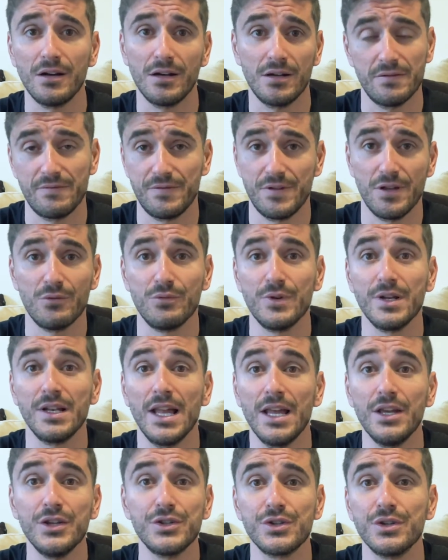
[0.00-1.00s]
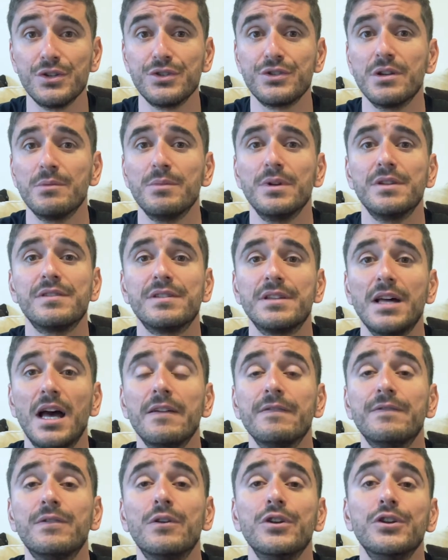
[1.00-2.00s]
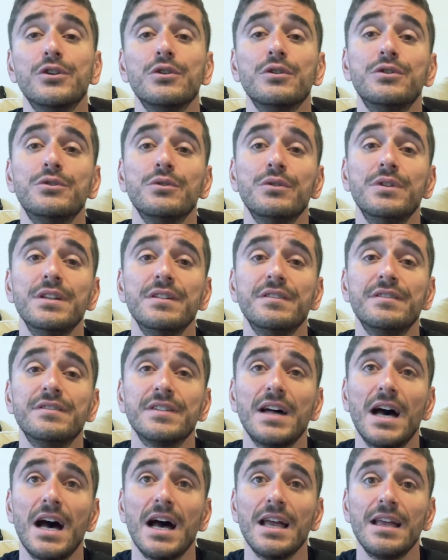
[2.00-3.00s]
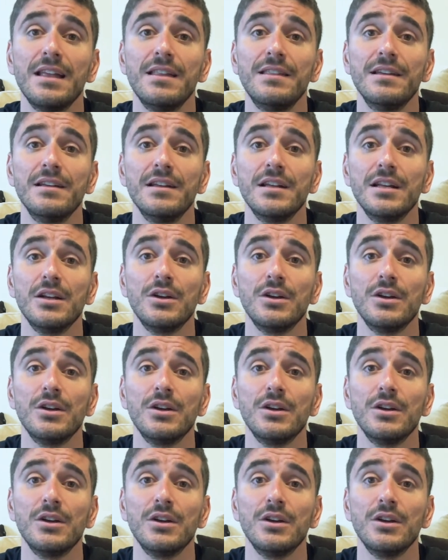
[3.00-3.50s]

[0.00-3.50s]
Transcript: of the relationship, it's time for you to decide